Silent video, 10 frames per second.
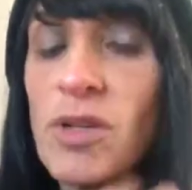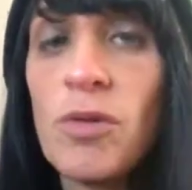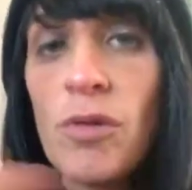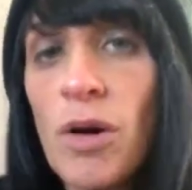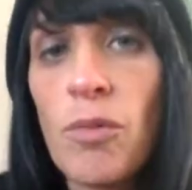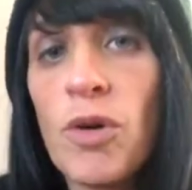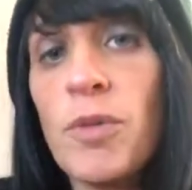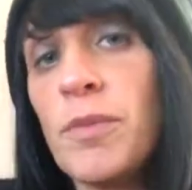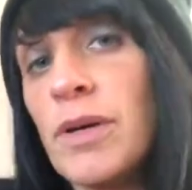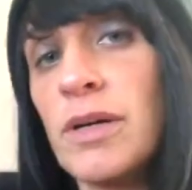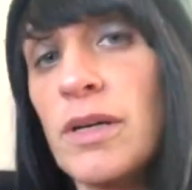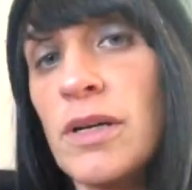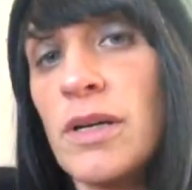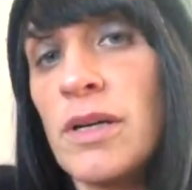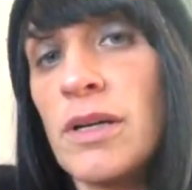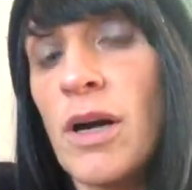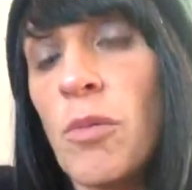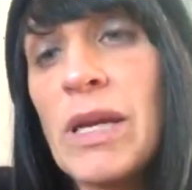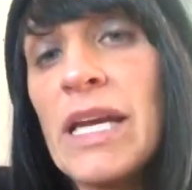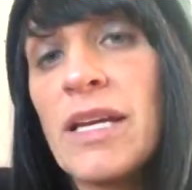a room a
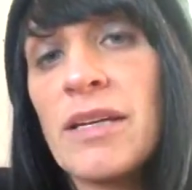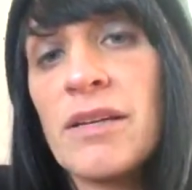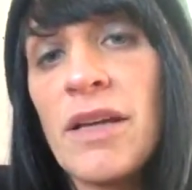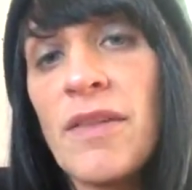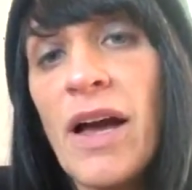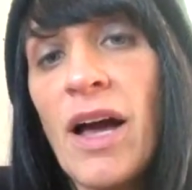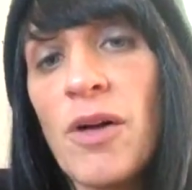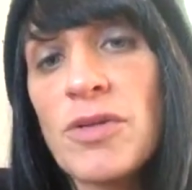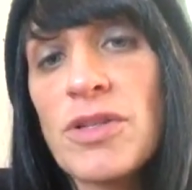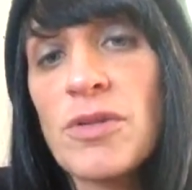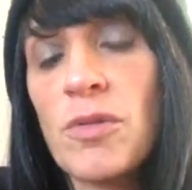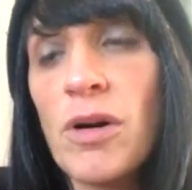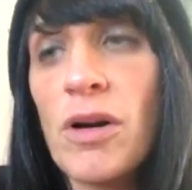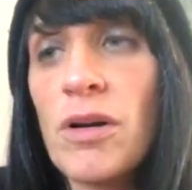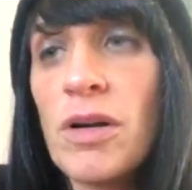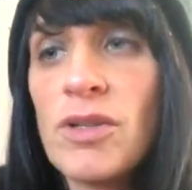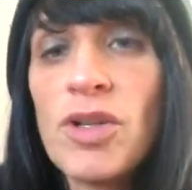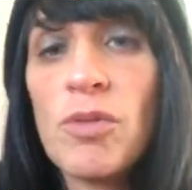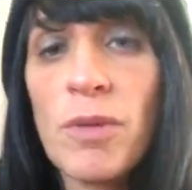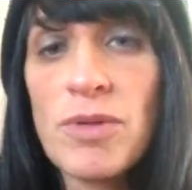week in the house, or
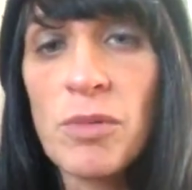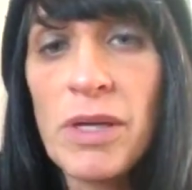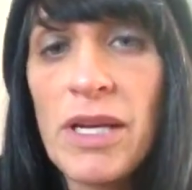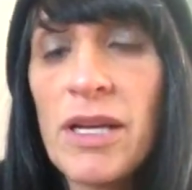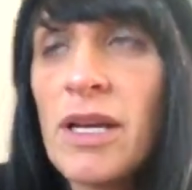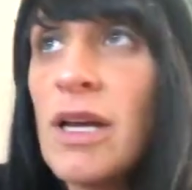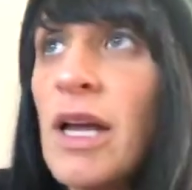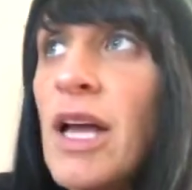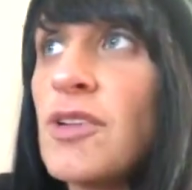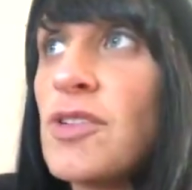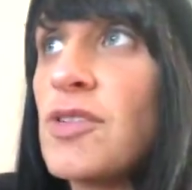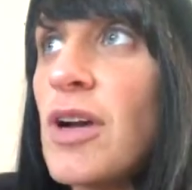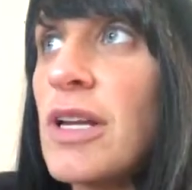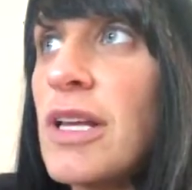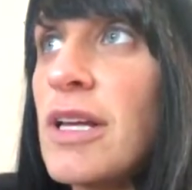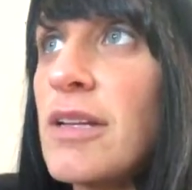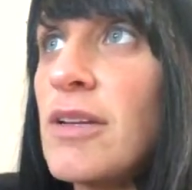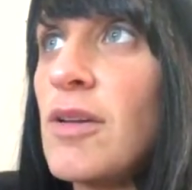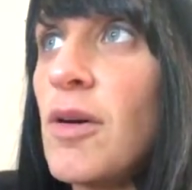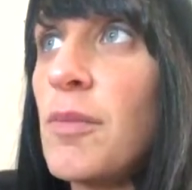2 rooms a week, and just try to get
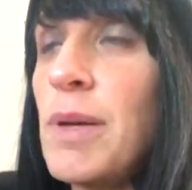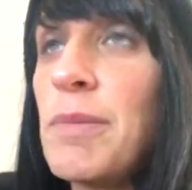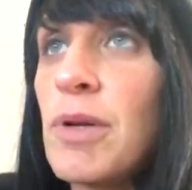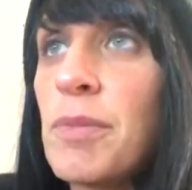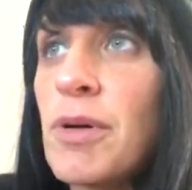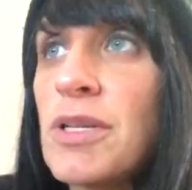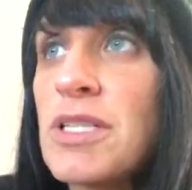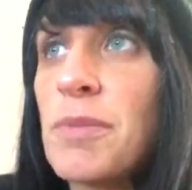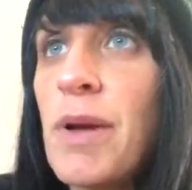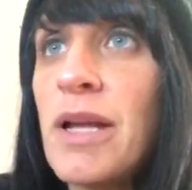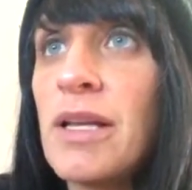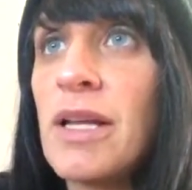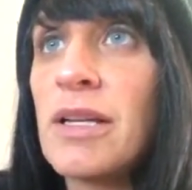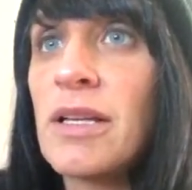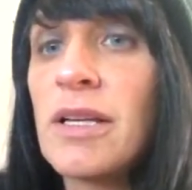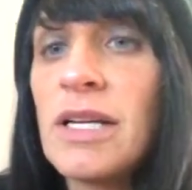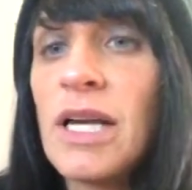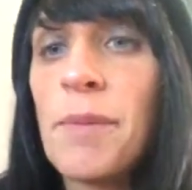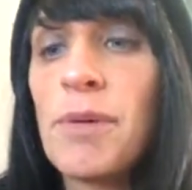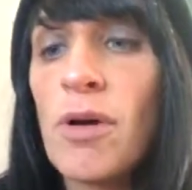people to participate in
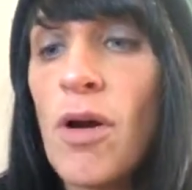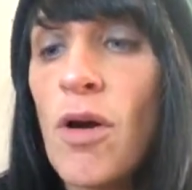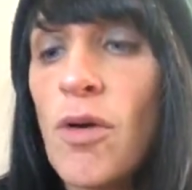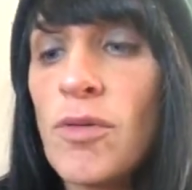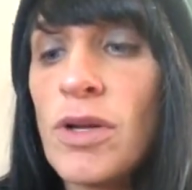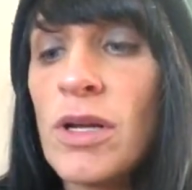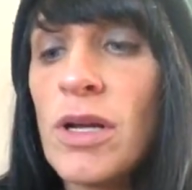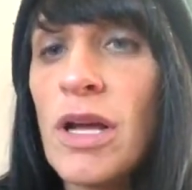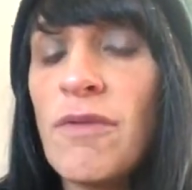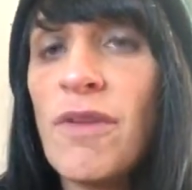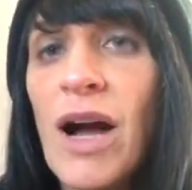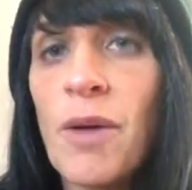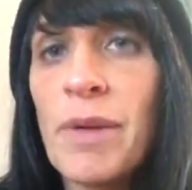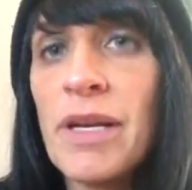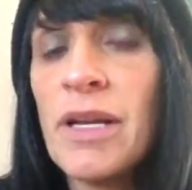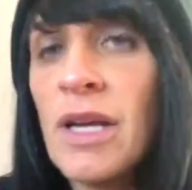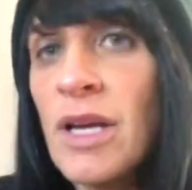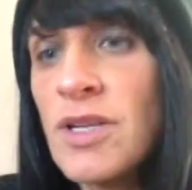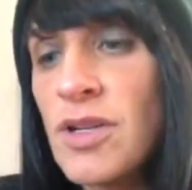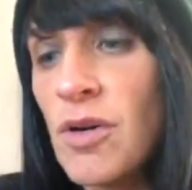cleaning up your own environment.
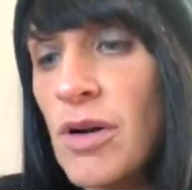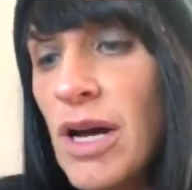So I